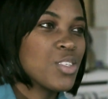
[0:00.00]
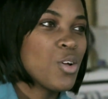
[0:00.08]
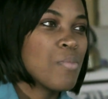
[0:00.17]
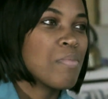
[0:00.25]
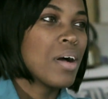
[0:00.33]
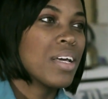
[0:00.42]

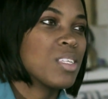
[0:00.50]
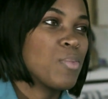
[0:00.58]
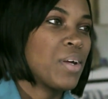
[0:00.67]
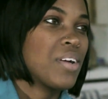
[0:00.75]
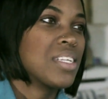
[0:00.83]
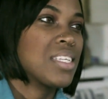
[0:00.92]
So my
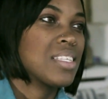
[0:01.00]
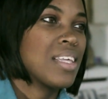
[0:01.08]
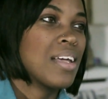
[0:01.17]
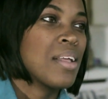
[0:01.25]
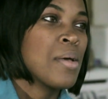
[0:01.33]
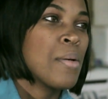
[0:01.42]
experience is
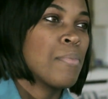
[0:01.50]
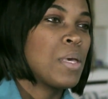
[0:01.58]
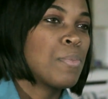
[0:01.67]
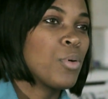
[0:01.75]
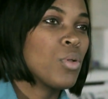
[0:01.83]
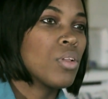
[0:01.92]
that
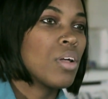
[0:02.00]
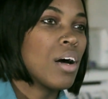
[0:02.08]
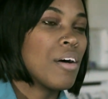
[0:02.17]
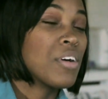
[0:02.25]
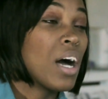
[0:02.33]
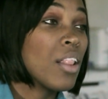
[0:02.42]

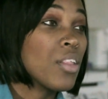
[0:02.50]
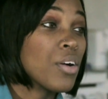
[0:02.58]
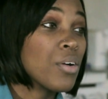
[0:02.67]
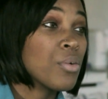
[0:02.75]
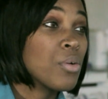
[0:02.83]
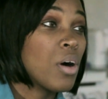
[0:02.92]
people of
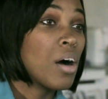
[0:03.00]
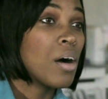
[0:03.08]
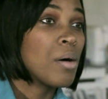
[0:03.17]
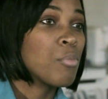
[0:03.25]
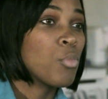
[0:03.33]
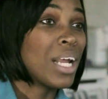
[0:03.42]
color,
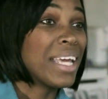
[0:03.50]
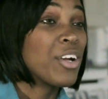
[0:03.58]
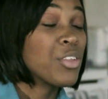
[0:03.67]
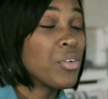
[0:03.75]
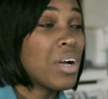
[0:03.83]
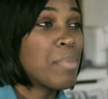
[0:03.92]
when I
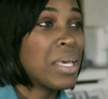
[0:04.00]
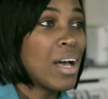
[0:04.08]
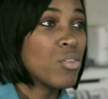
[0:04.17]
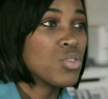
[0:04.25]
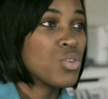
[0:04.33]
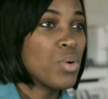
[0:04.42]
hear their coming
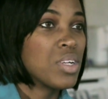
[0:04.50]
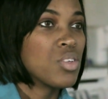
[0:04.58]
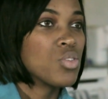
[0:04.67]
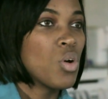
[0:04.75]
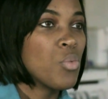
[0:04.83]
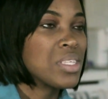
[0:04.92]
out stories,
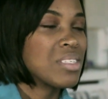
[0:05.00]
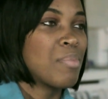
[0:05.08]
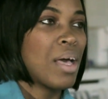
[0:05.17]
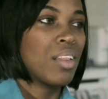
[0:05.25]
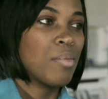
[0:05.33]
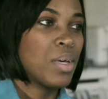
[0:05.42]
there's always
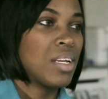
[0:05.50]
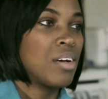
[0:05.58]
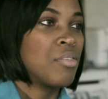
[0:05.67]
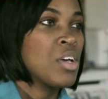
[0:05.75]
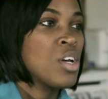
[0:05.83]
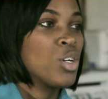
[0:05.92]
some element
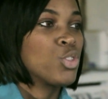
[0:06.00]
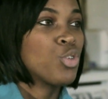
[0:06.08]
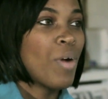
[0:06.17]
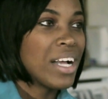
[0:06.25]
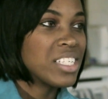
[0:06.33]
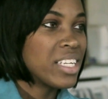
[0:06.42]
of
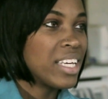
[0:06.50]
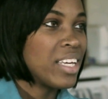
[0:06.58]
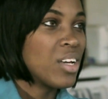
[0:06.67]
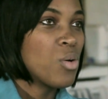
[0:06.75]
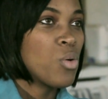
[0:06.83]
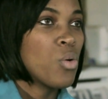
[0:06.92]

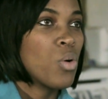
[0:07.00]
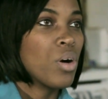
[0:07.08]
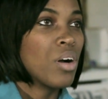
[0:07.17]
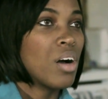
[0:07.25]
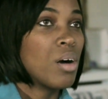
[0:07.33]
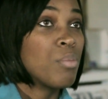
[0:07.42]
tragedy
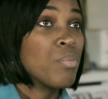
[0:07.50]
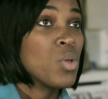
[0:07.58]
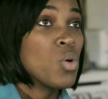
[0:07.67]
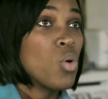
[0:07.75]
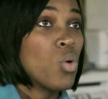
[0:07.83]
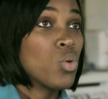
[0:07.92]
or
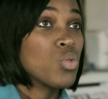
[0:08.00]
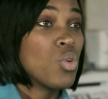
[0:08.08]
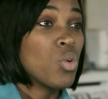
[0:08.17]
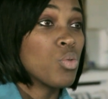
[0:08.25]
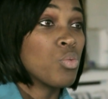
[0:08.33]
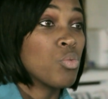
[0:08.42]

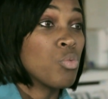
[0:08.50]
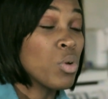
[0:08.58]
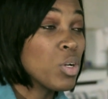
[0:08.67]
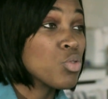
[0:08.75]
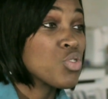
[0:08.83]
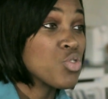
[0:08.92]

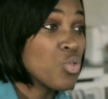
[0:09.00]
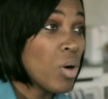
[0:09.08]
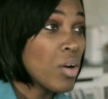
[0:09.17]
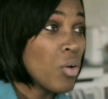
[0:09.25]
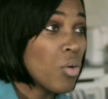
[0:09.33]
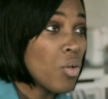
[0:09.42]
real
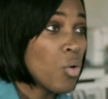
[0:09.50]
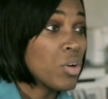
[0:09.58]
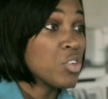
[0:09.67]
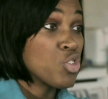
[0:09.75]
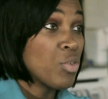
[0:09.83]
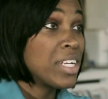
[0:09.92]
struggle
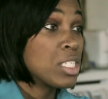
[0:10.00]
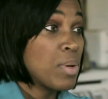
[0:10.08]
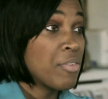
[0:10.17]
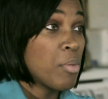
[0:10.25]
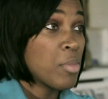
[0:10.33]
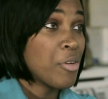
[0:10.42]
or
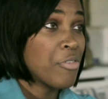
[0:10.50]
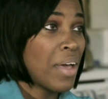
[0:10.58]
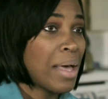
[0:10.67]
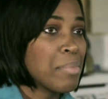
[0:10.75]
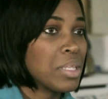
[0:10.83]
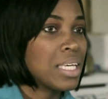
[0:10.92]
estrangement from their
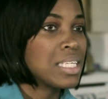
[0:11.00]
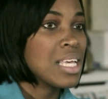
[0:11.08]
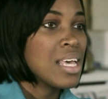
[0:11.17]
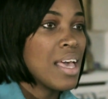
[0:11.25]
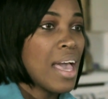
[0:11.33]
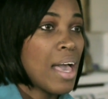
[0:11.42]

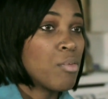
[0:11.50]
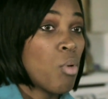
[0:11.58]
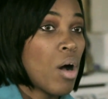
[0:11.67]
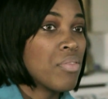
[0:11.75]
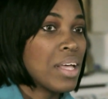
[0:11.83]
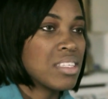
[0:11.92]
families.
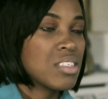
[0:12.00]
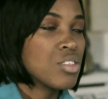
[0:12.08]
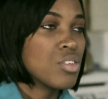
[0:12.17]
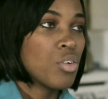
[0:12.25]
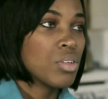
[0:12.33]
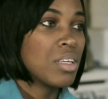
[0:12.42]
And while that's
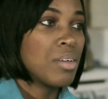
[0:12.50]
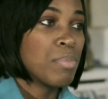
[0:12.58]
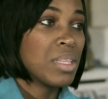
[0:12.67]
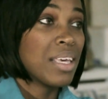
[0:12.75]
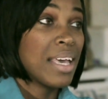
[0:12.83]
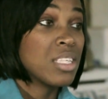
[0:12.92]
certainly
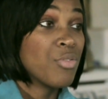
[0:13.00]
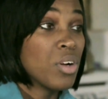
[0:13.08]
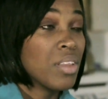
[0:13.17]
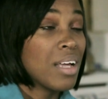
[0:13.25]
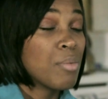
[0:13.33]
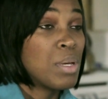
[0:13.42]
been the case
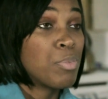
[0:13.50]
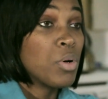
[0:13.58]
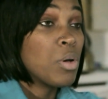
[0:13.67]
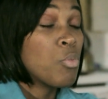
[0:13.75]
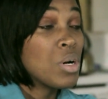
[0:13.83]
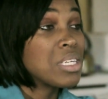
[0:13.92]
for a lot of
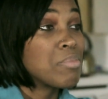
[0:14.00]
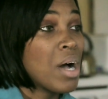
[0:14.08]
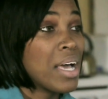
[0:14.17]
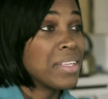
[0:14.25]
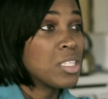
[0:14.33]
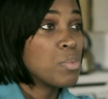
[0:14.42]
people, it wasn't
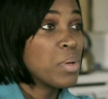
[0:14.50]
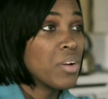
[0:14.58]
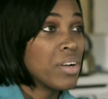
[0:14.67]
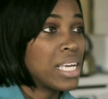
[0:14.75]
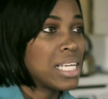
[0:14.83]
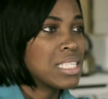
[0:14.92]
my
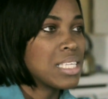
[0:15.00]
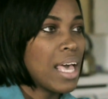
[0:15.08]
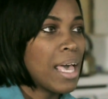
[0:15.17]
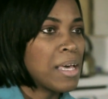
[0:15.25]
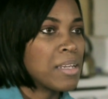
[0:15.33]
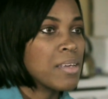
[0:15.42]
experience.
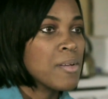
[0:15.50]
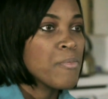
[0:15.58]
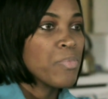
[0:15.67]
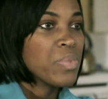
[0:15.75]
And